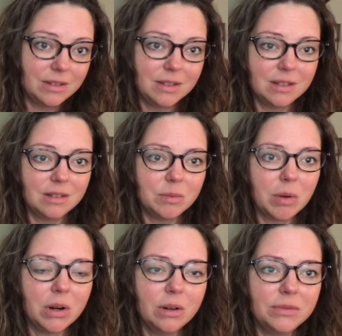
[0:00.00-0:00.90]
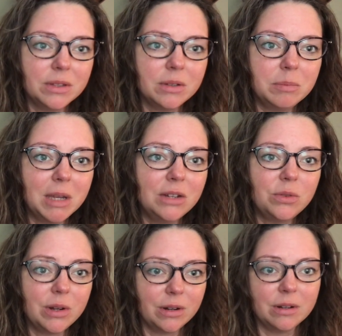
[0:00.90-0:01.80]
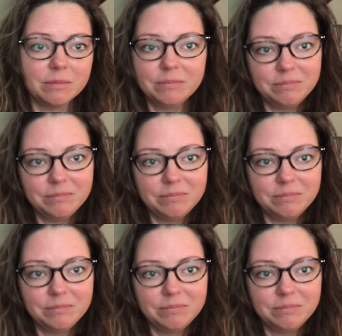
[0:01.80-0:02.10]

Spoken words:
It's part of the patriarch